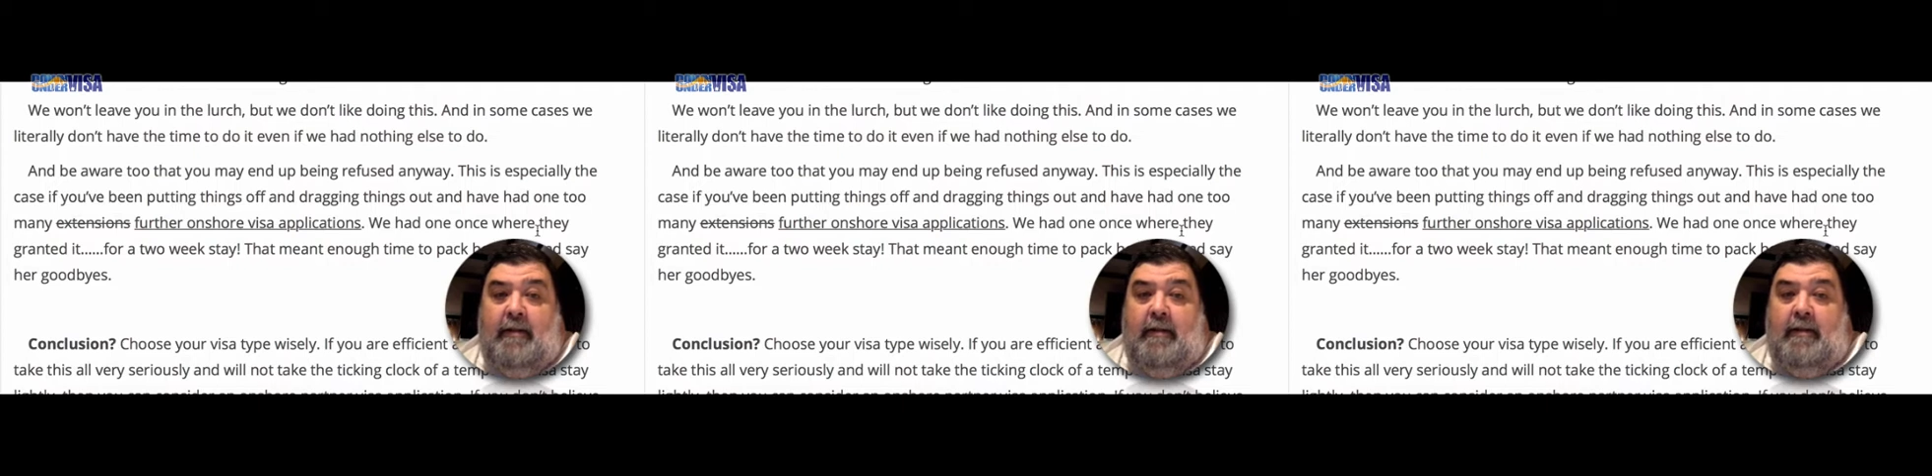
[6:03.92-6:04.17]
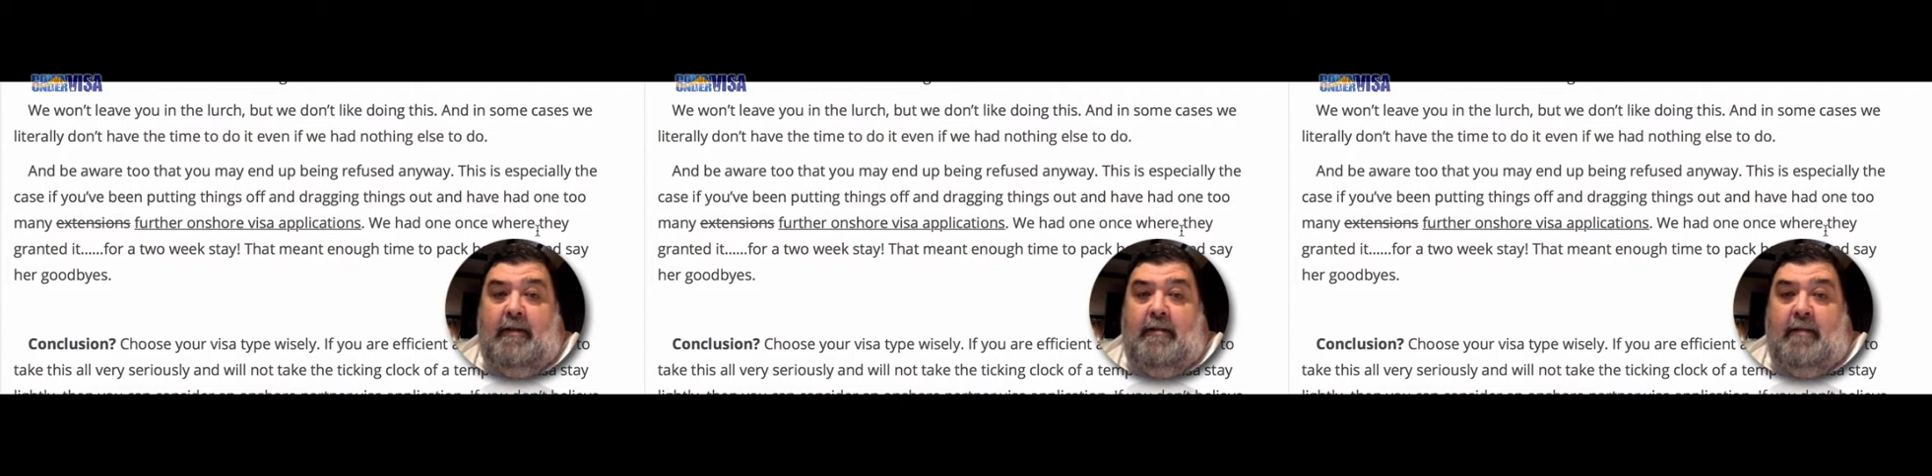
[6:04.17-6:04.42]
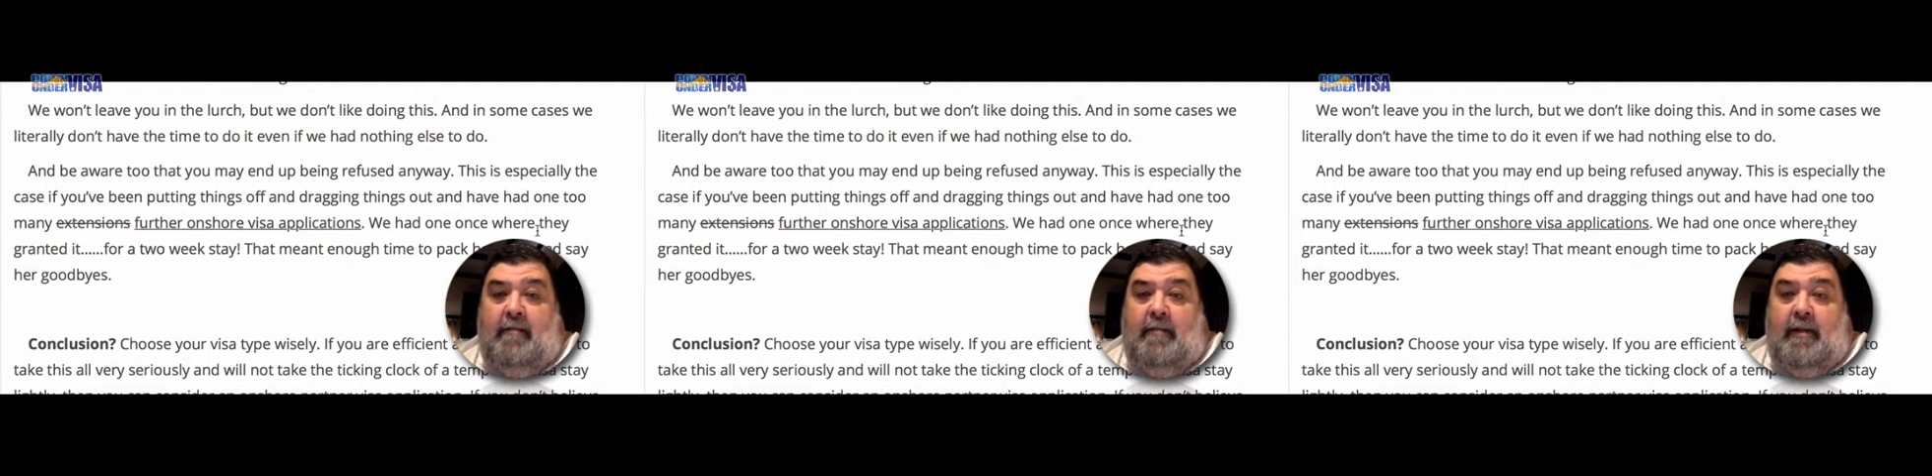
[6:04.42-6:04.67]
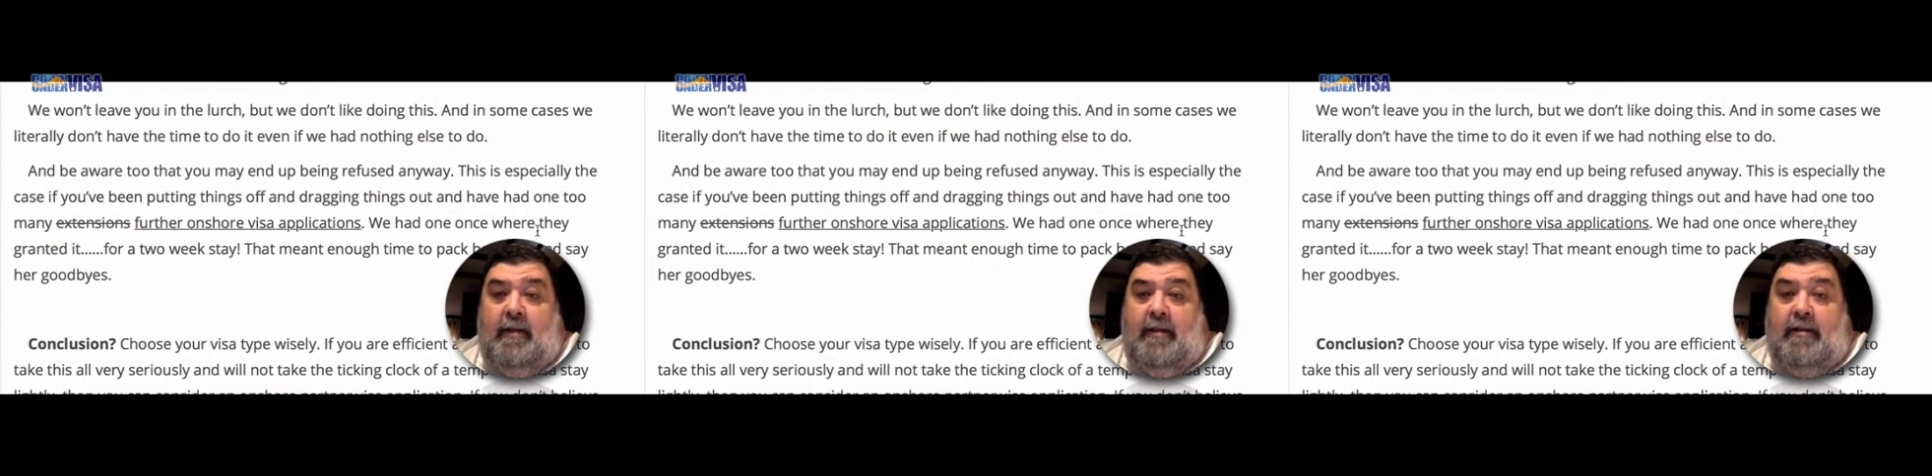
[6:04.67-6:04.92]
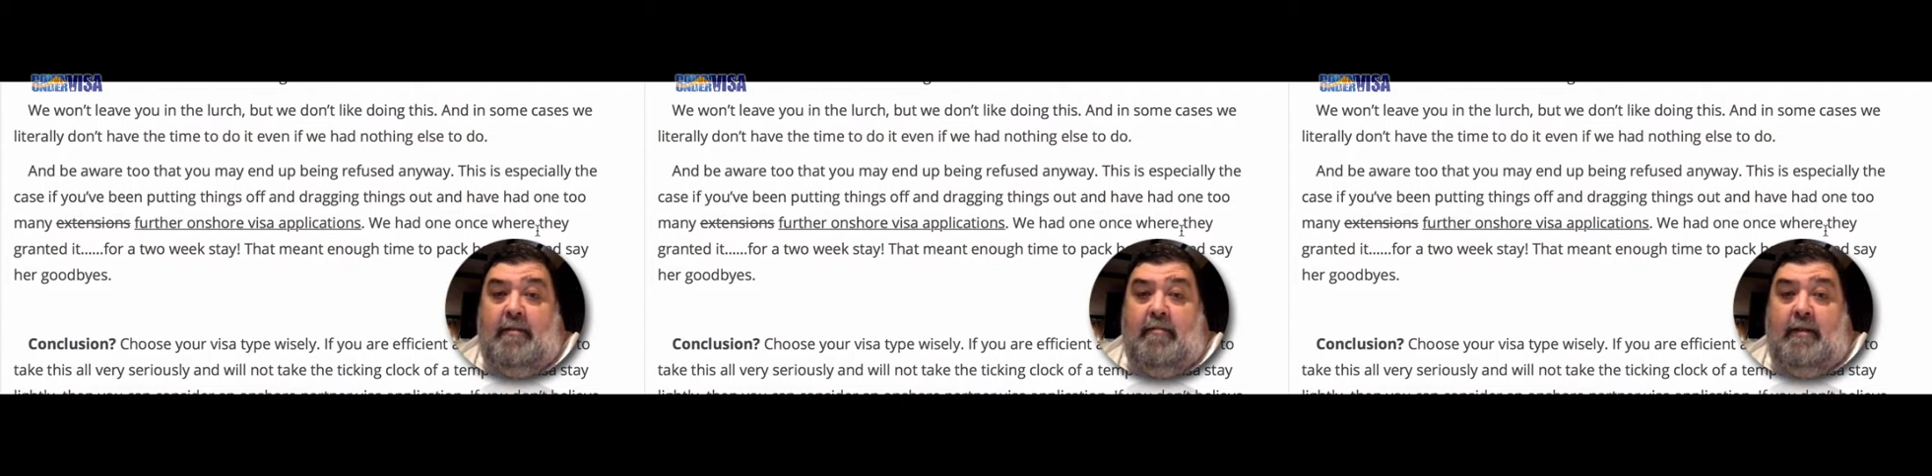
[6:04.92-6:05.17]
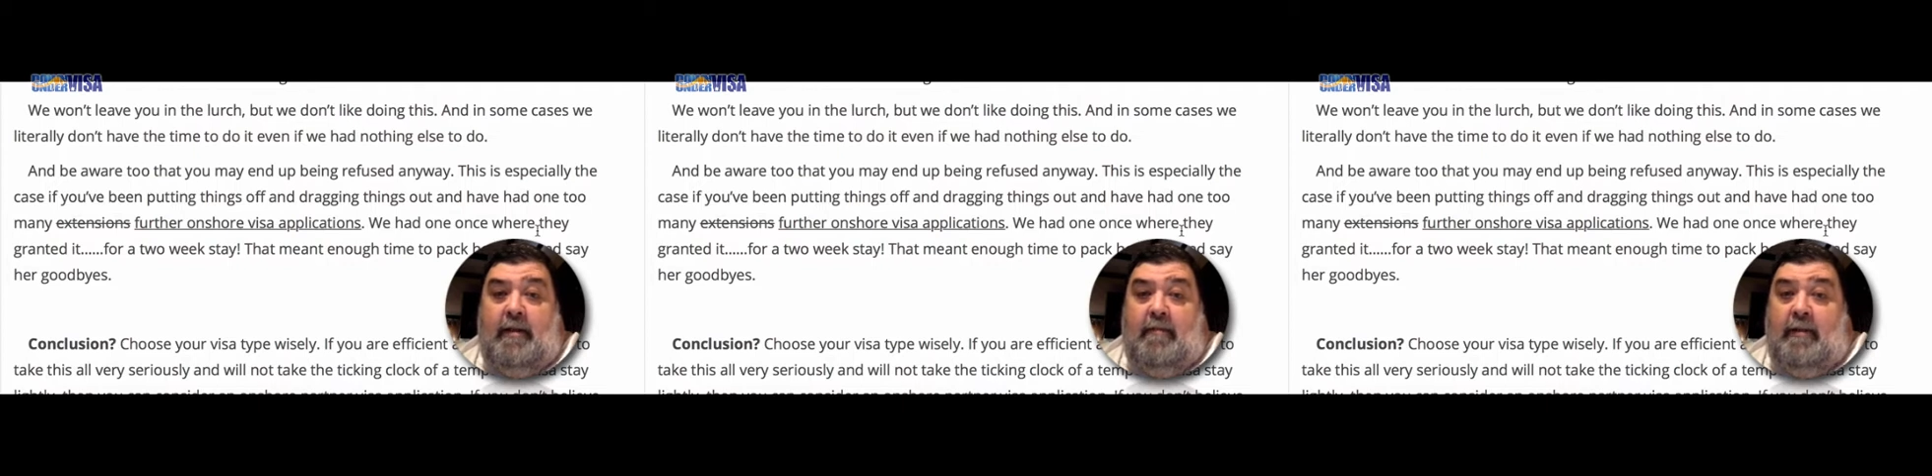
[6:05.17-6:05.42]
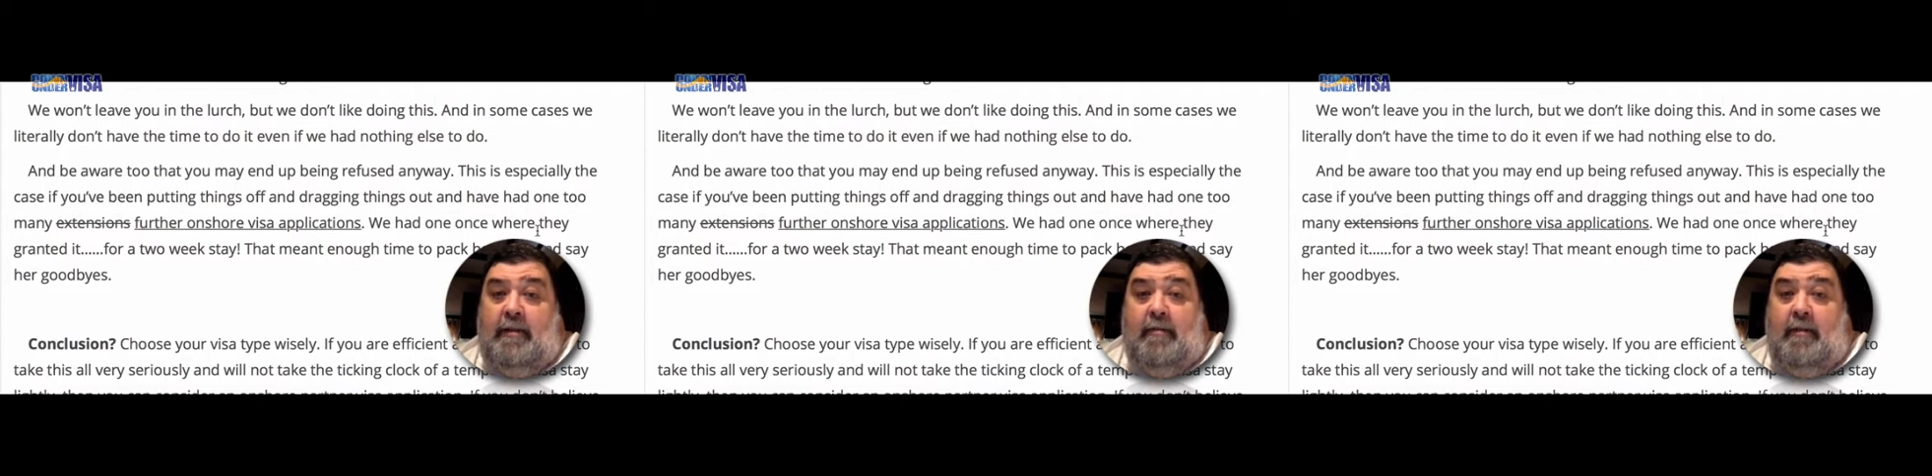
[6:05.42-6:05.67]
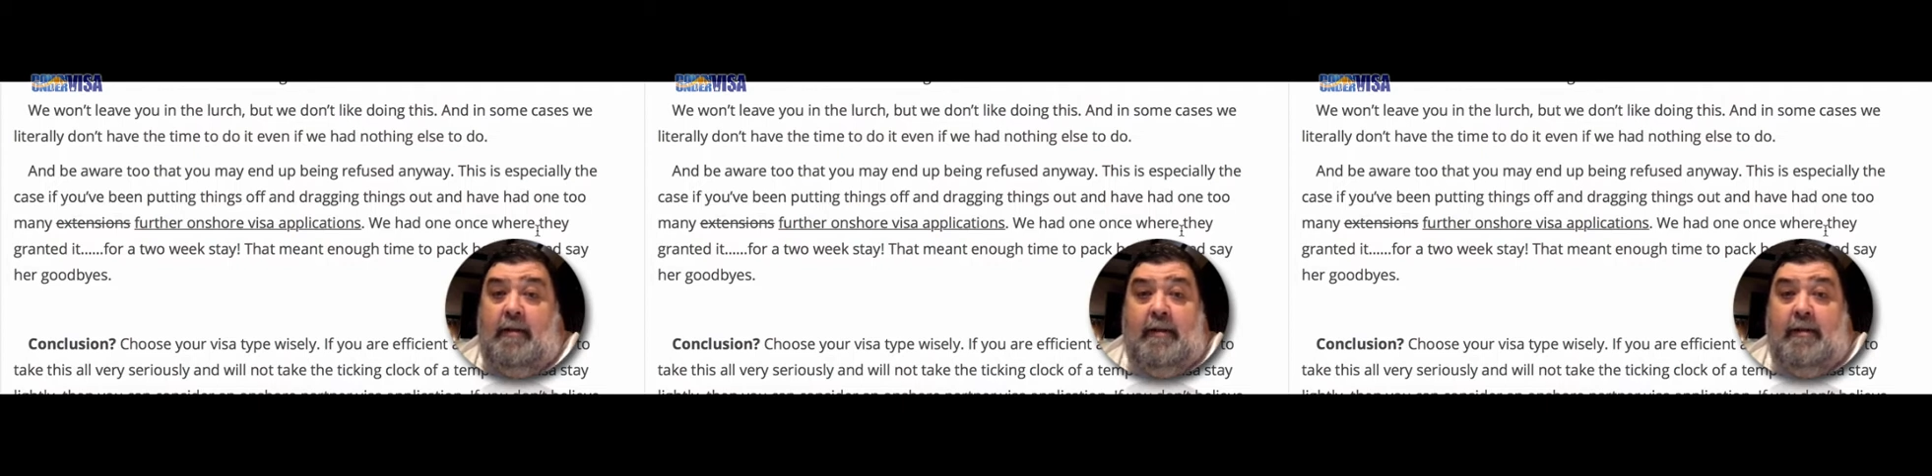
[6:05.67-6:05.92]
in some cases we have
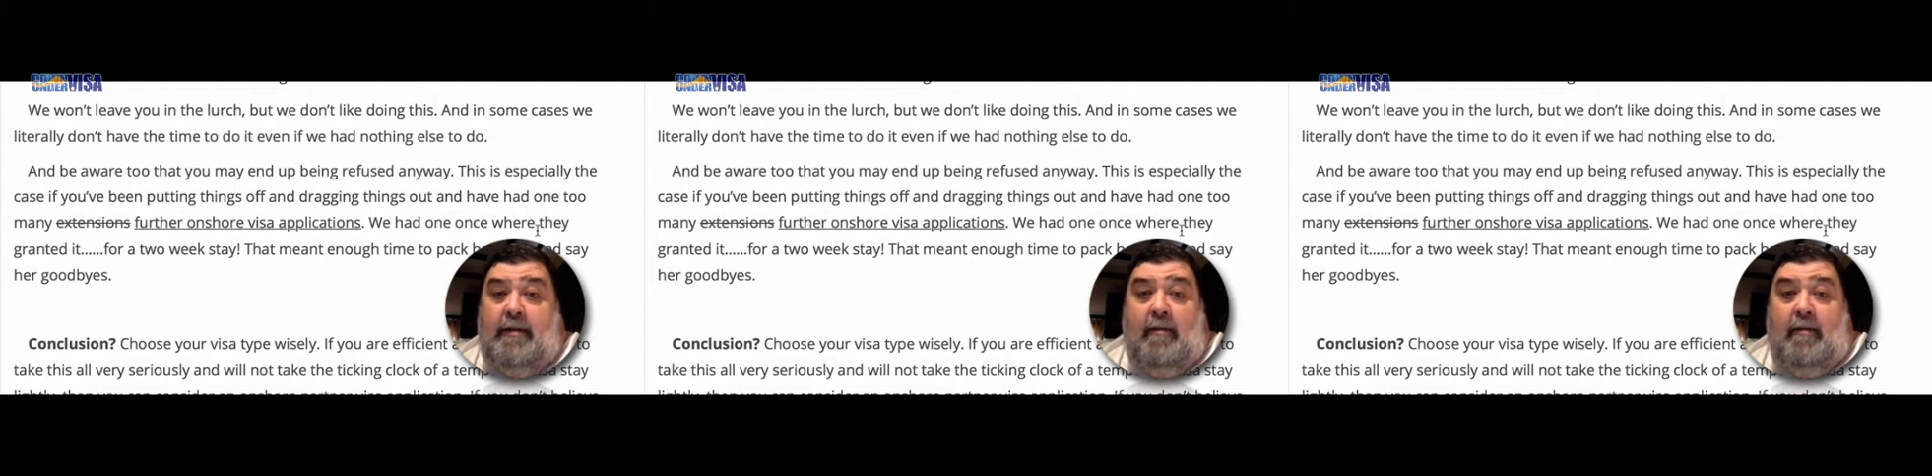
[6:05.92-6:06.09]
literally just